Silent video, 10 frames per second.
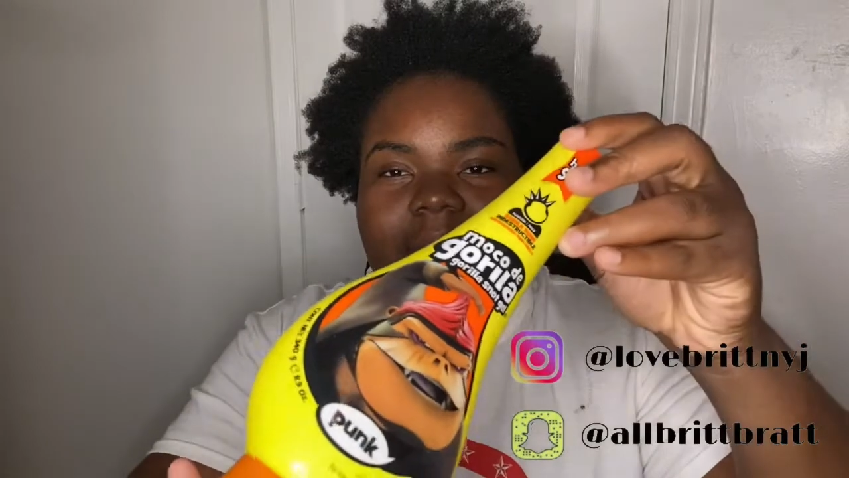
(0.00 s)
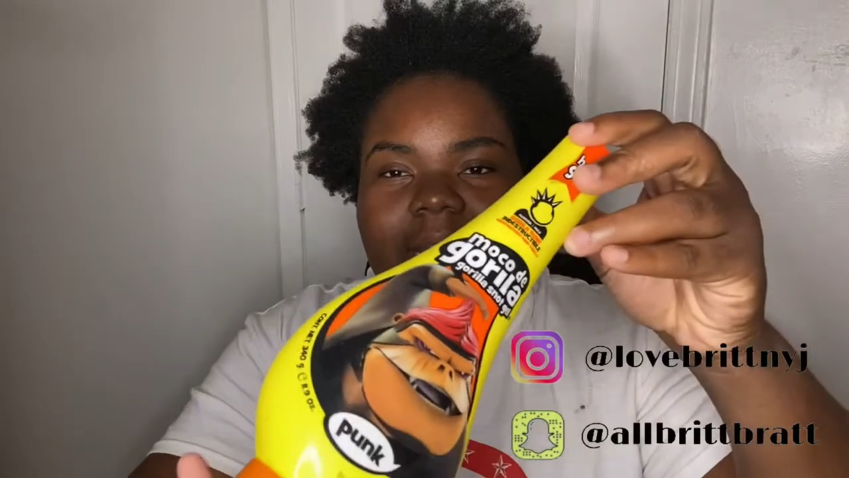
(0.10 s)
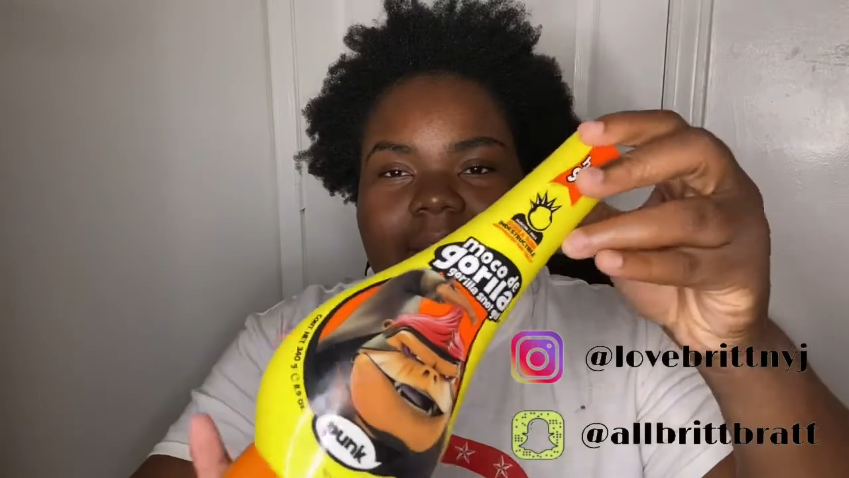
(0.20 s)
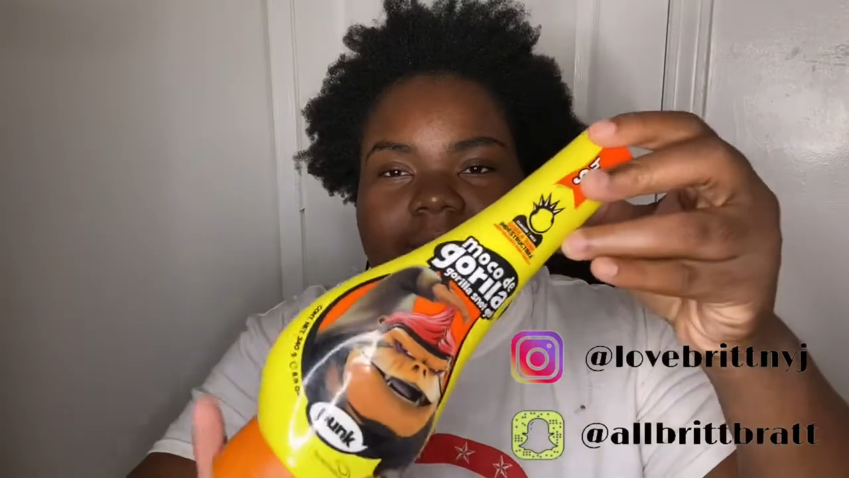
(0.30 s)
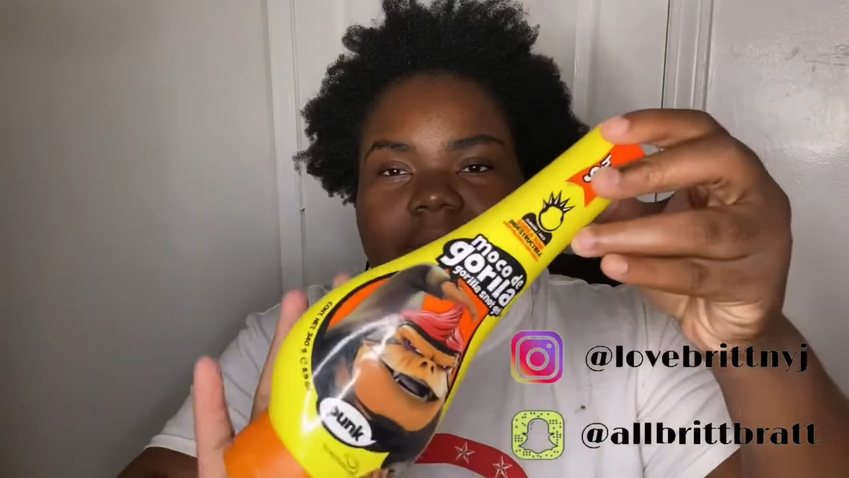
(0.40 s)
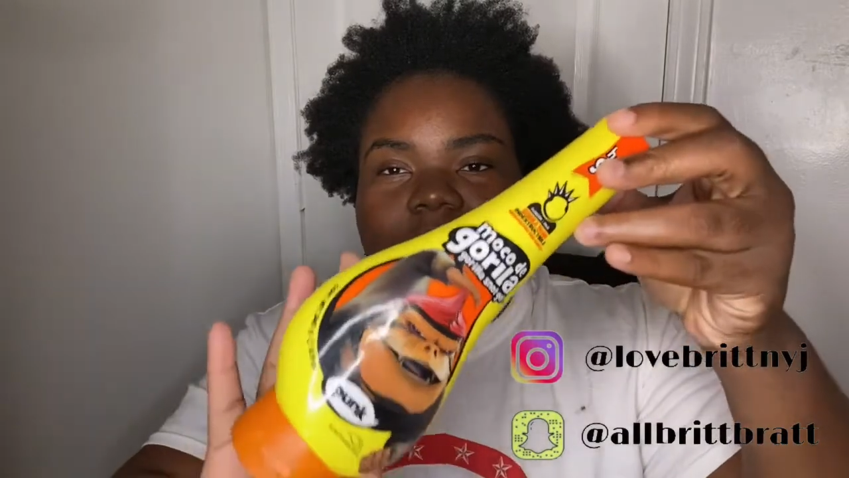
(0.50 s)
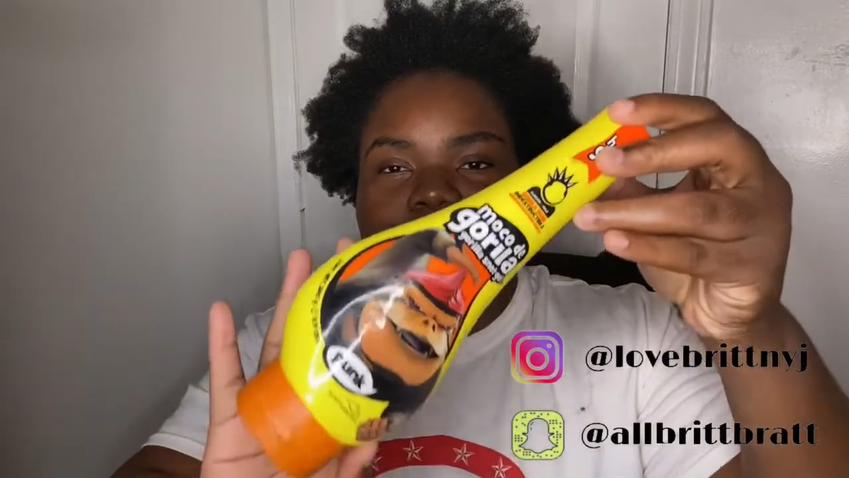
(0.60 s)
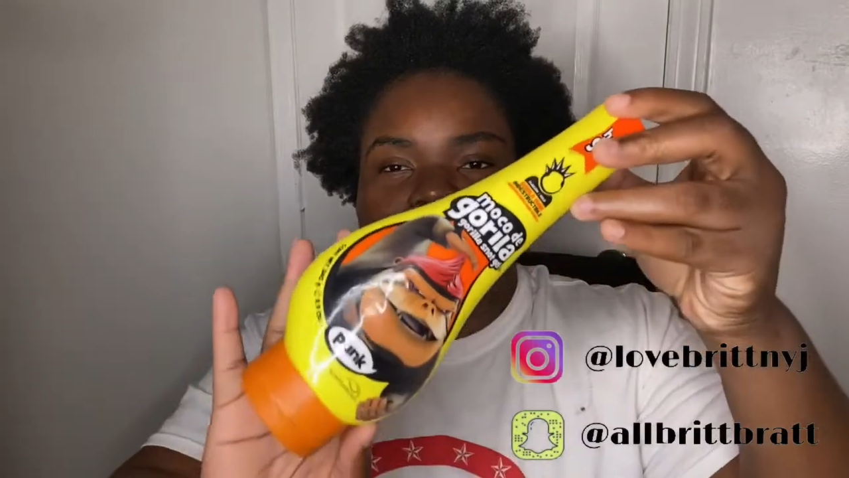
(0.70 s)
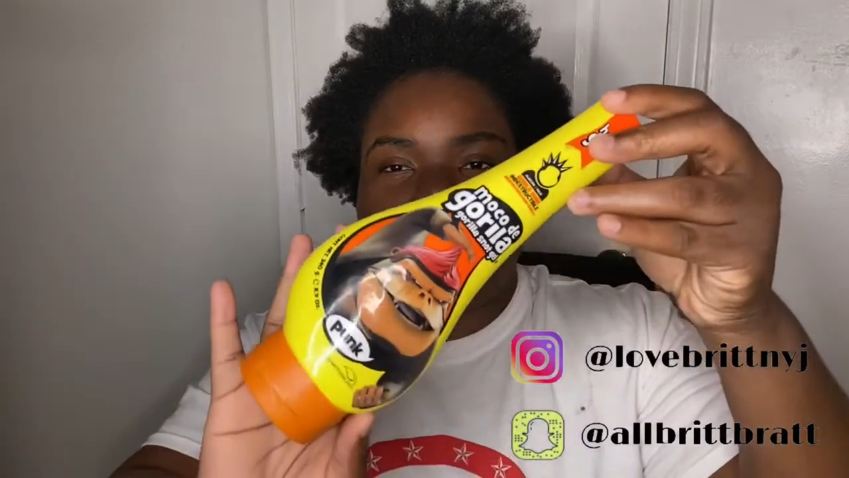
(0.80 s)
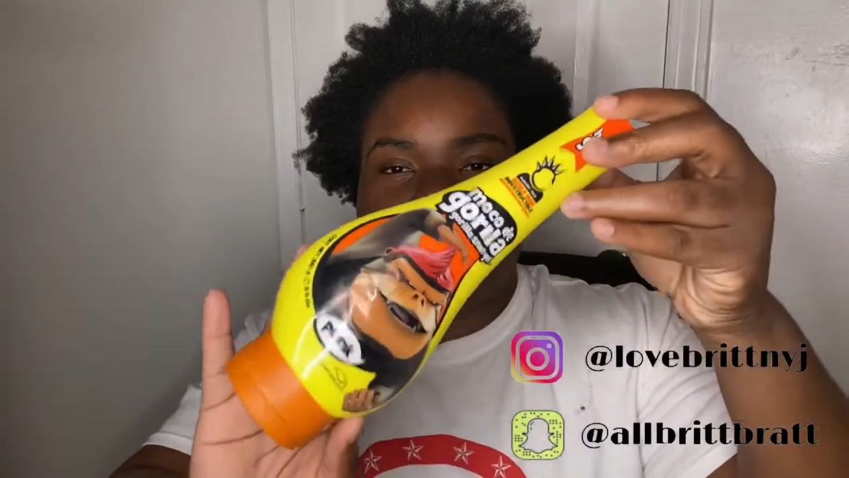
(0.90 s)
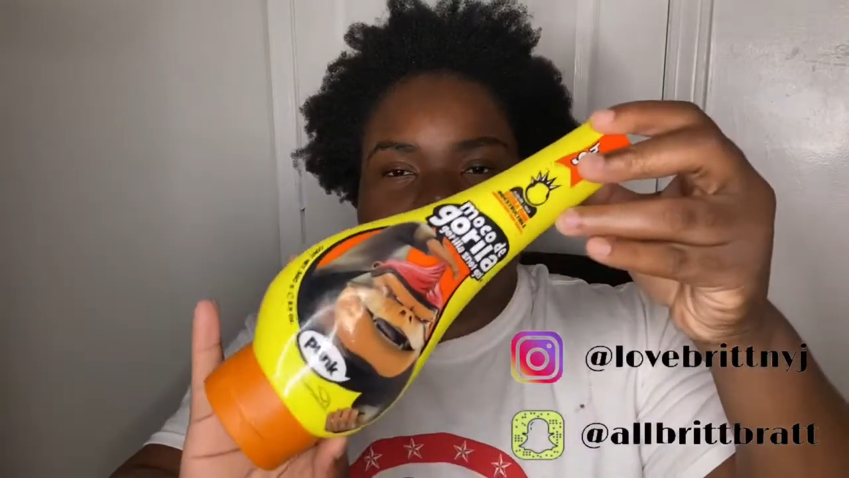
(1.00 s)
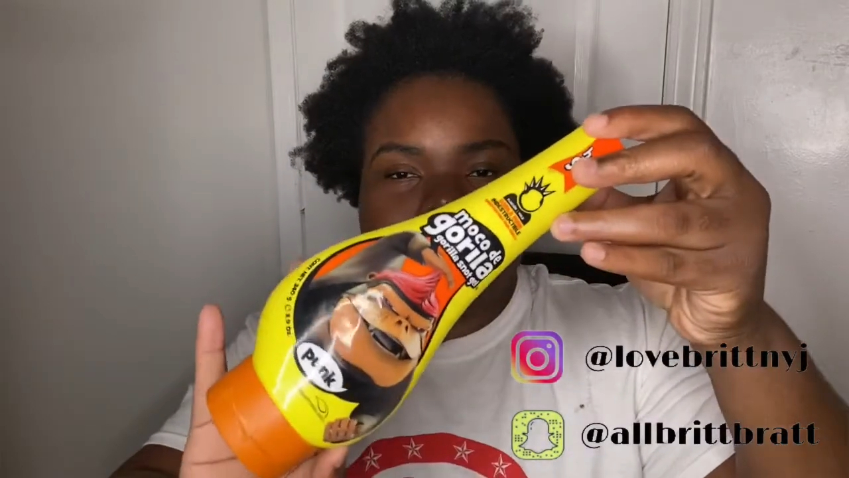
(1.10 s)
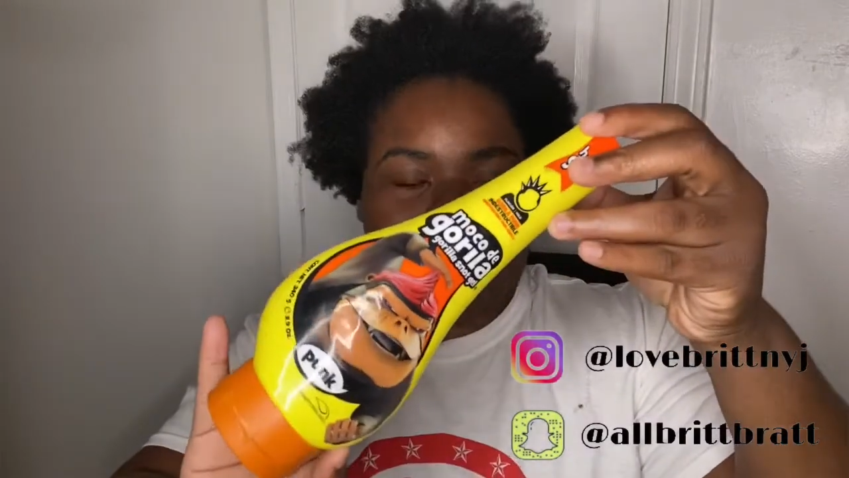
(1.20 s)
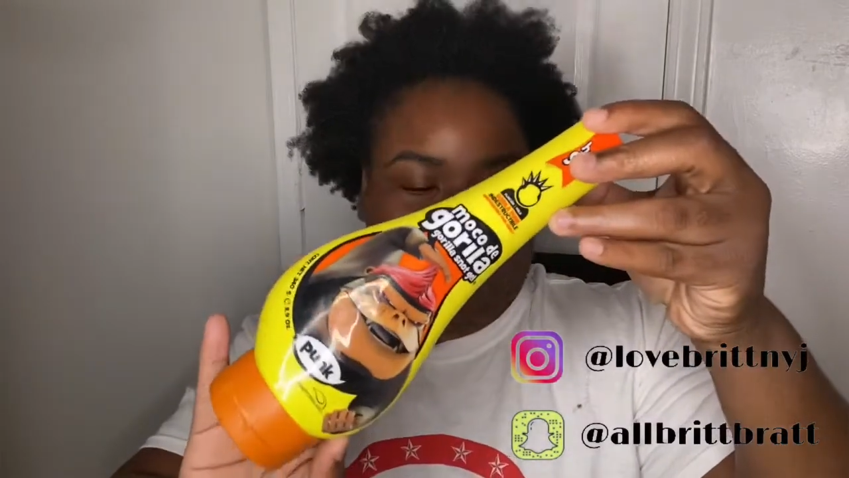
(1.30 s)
have it to slick my hair